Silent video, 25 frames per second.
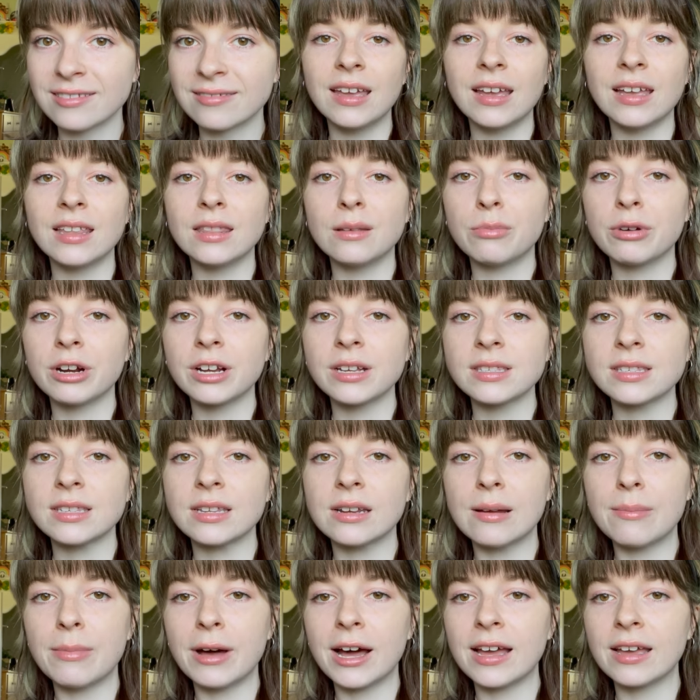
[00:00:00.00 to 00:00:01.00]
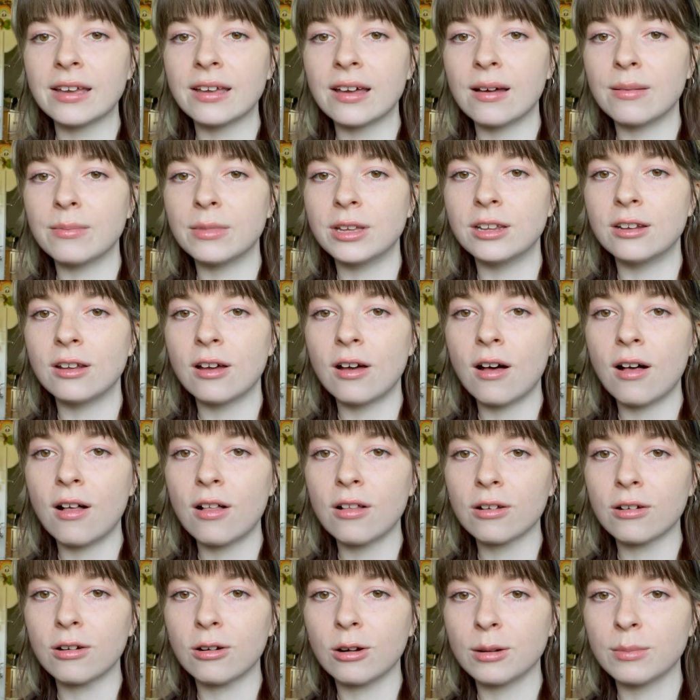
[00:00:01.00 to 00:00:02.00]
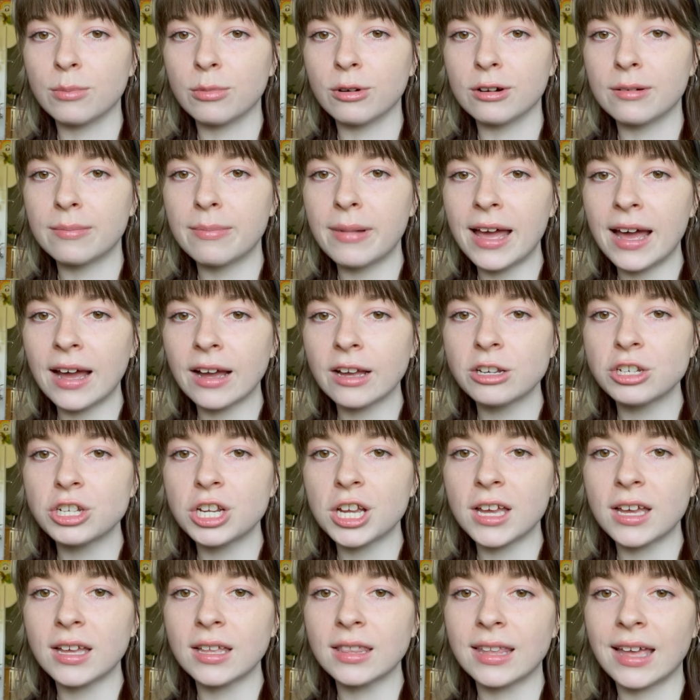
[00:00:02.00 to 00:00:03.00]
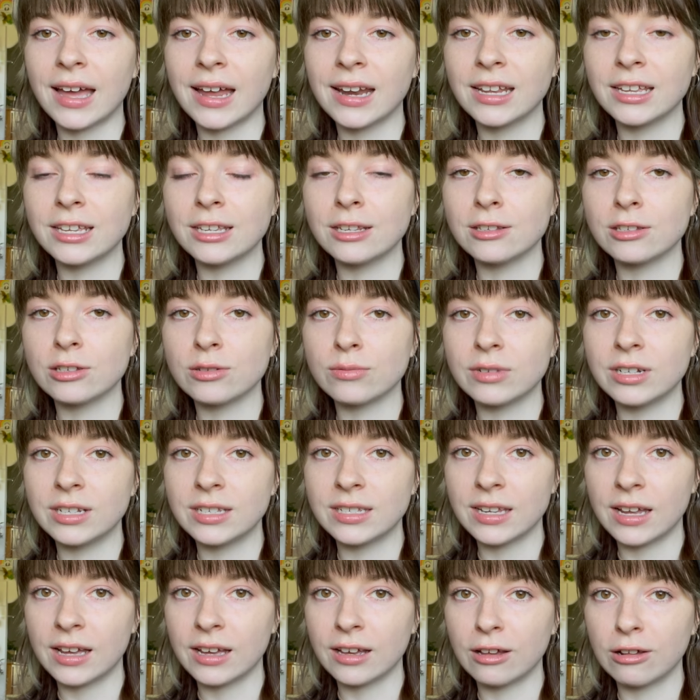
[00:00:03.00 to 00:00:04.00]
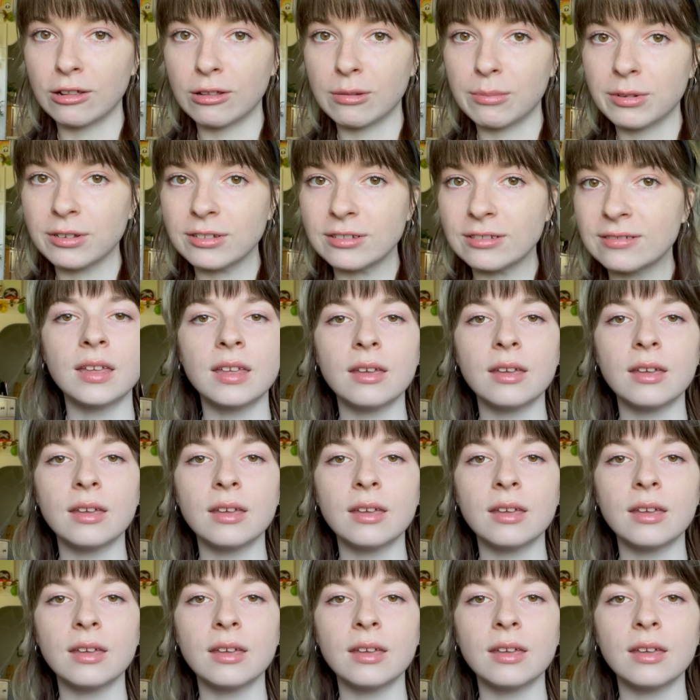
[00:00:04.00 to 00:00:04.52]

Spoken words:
And the brands that I buy come in all cardboard packaging that is recyclable.